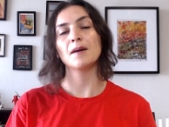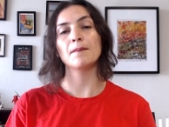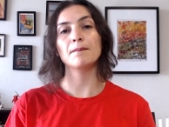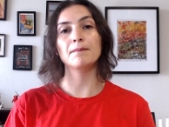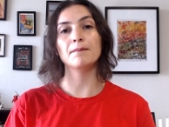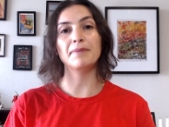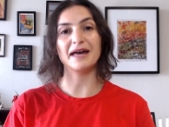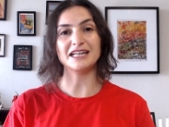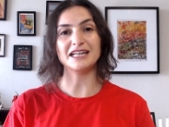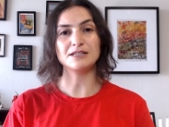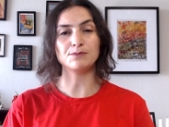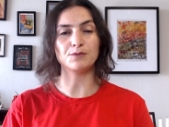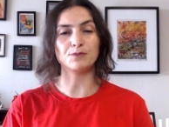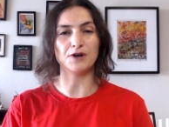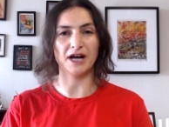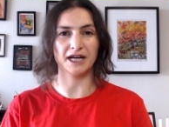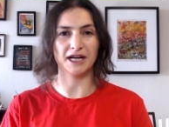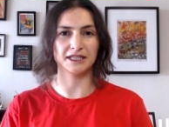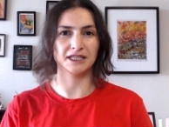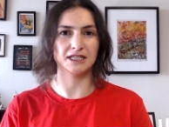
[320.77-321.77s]
Best
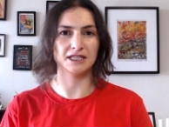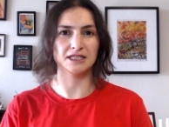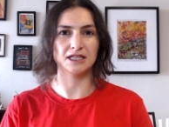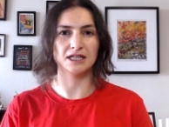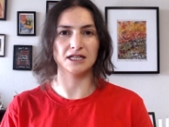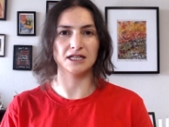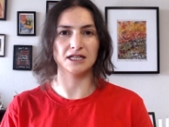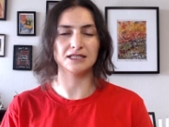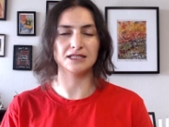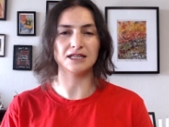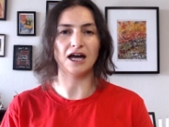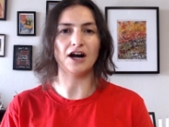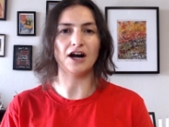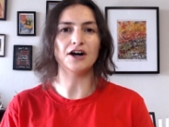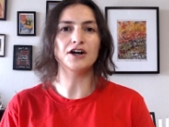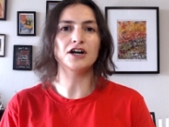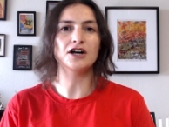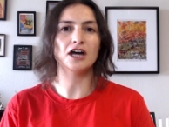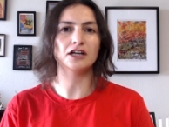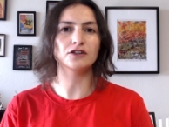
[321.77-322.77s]
practices are
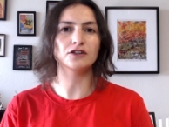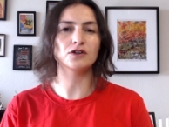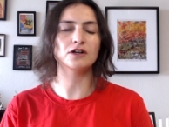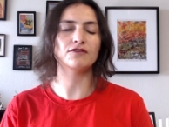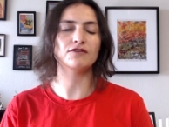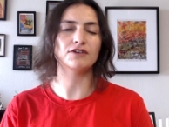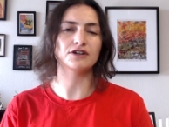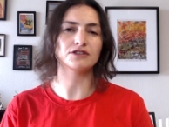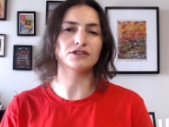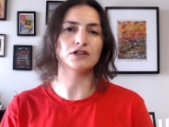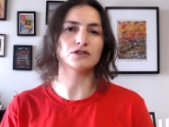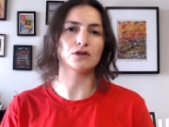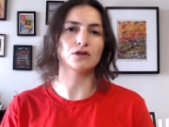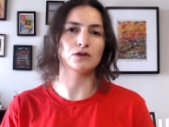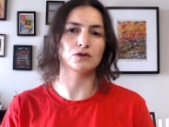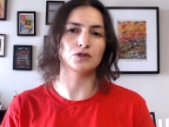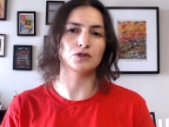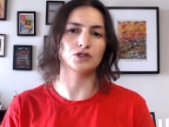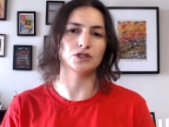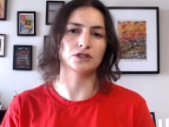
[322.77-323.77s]
not universal
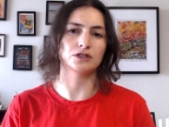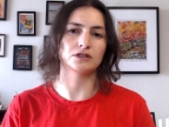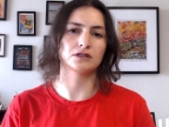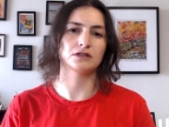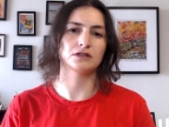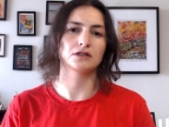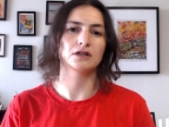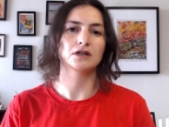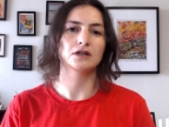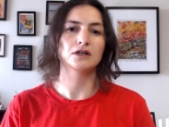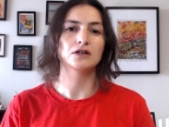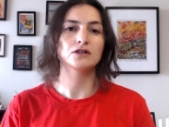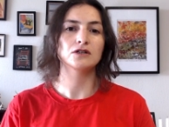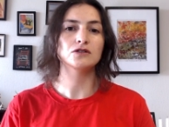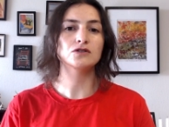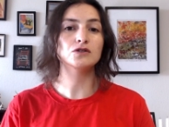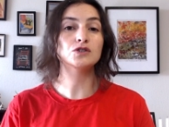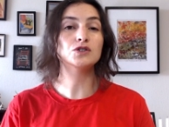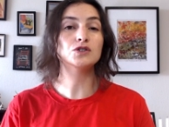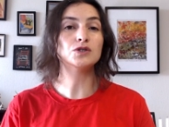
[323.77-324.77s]
solutions.
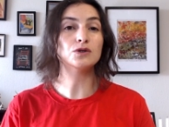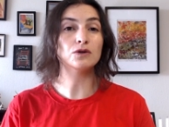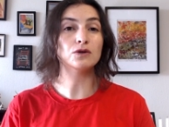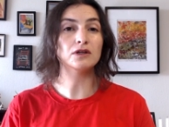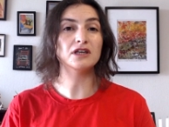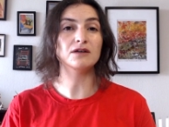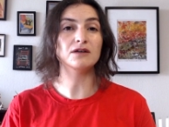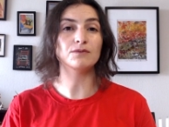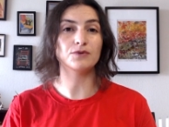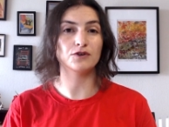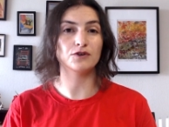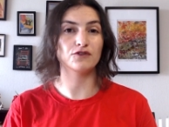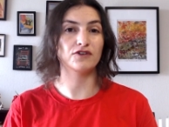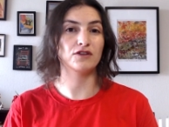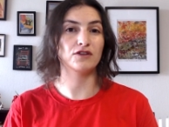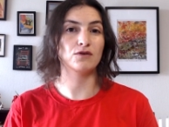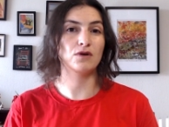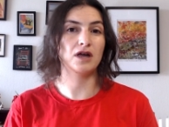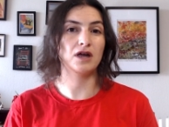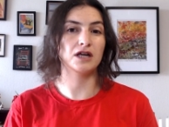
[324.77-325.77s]
To truly improve
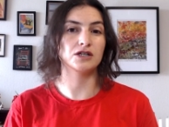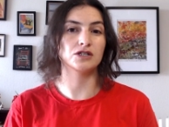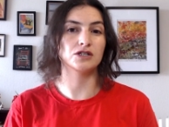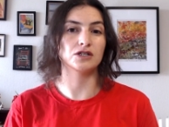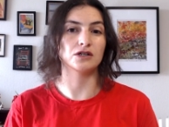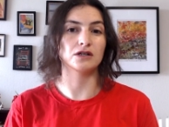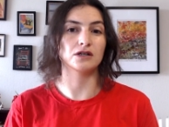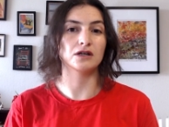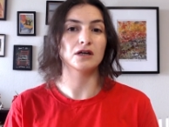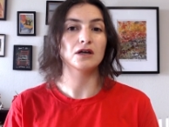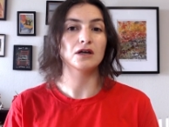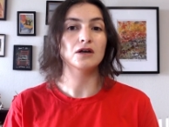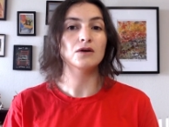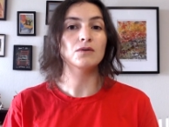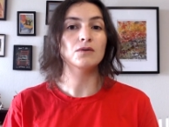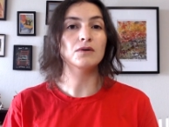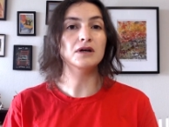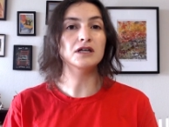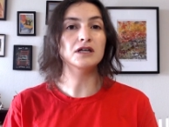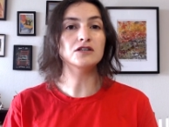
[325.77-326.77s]
education, we need